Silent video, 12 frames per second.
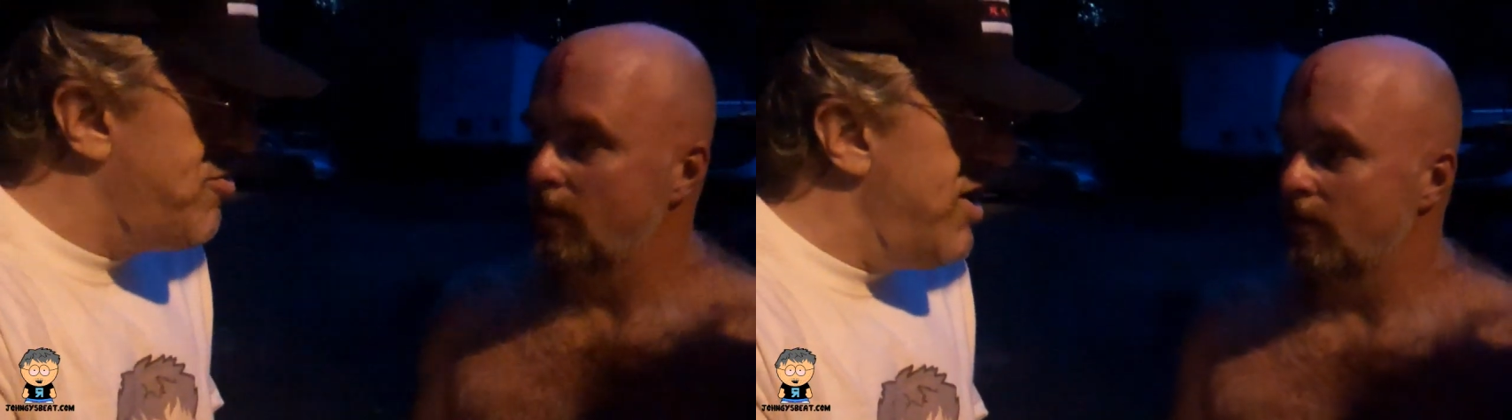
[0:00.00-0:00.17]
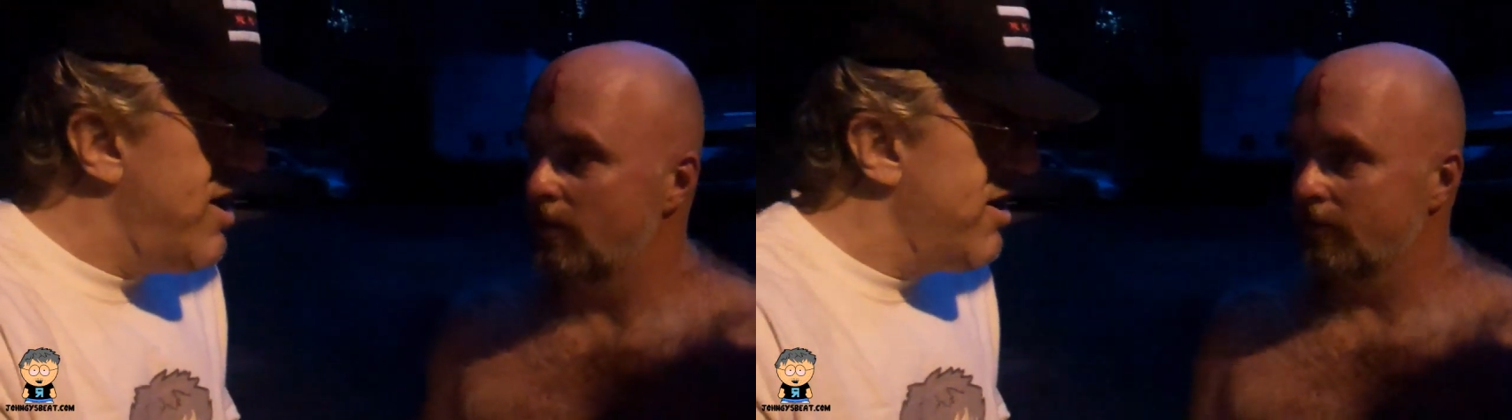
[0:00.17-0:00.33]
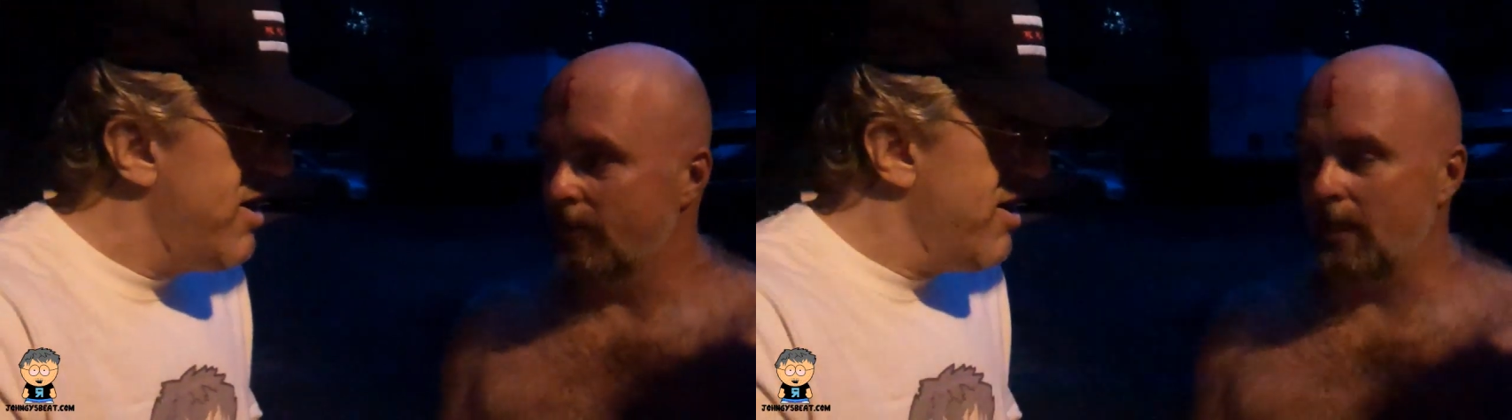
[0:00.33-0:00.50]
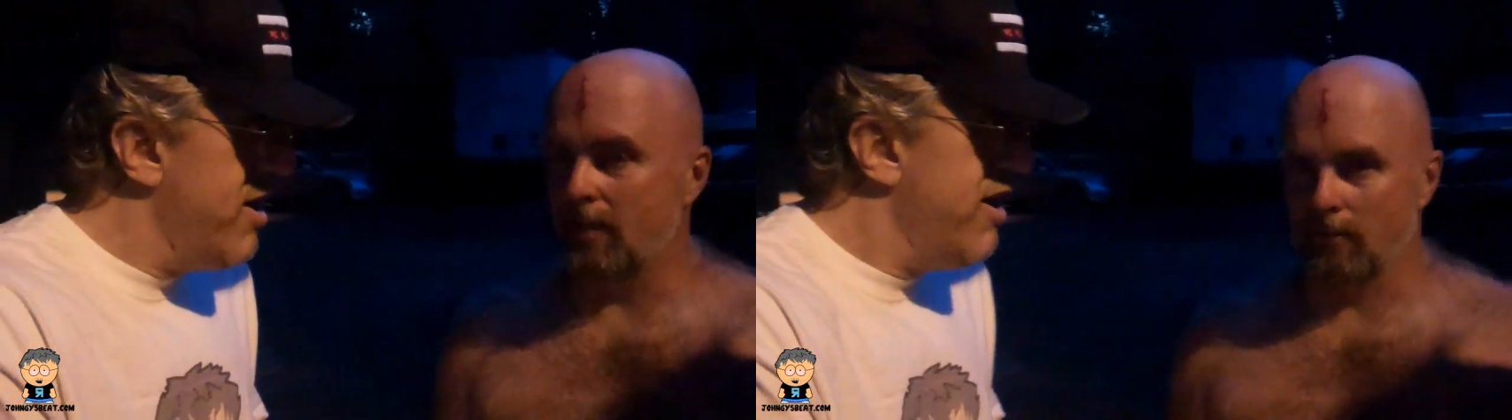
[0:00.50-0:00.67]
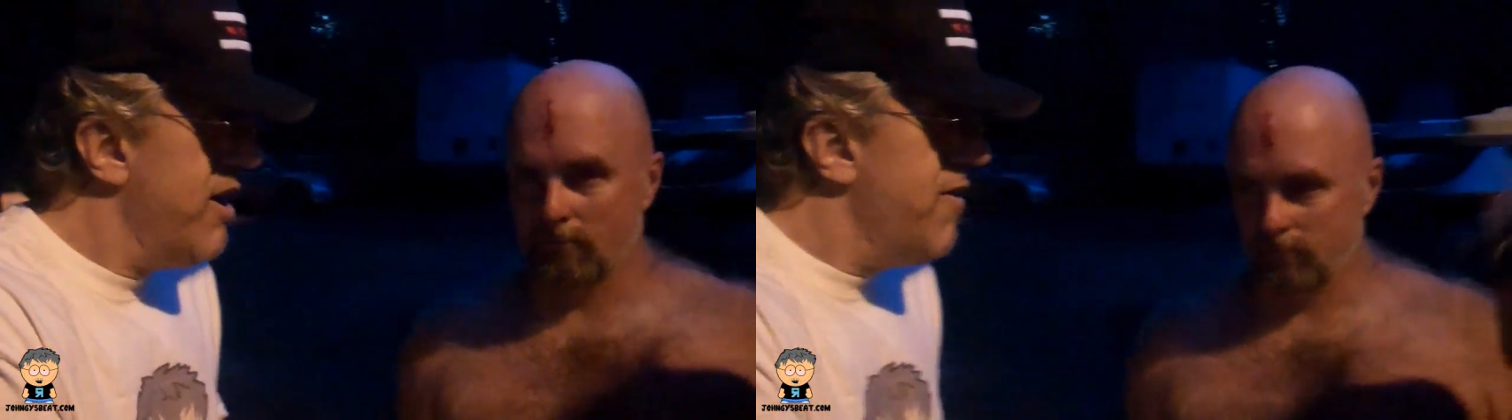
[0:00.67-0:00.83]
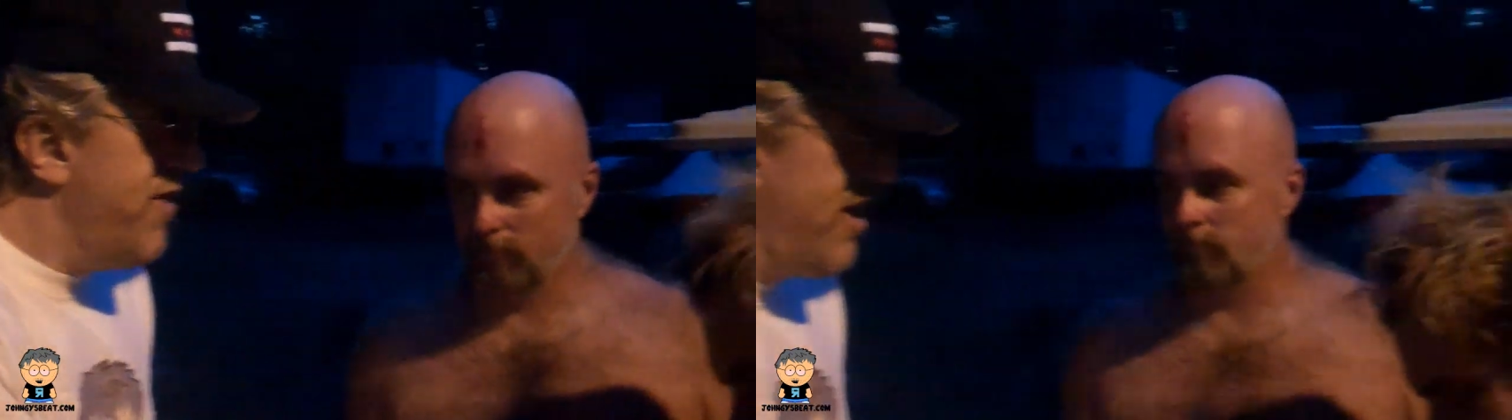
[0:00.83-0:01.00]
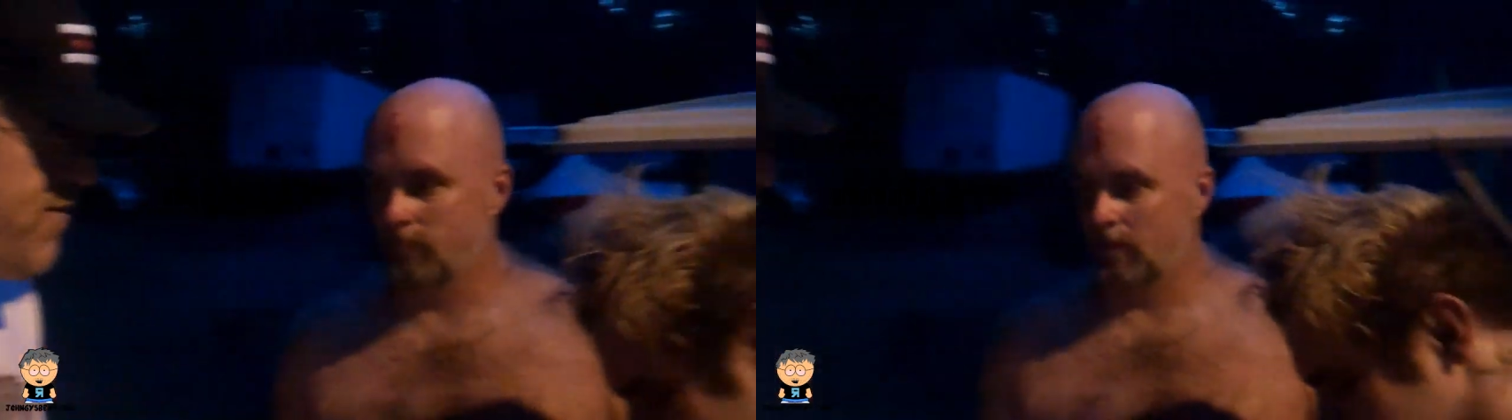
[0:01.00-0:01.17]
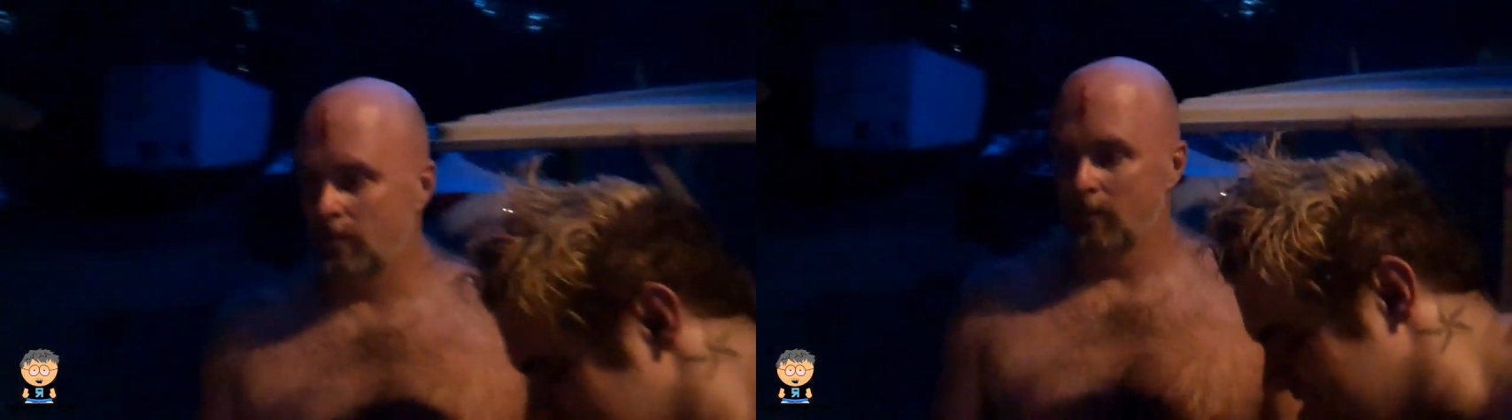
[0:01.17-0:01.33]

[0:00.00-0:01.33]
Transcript: man. Thank you. Thank you for your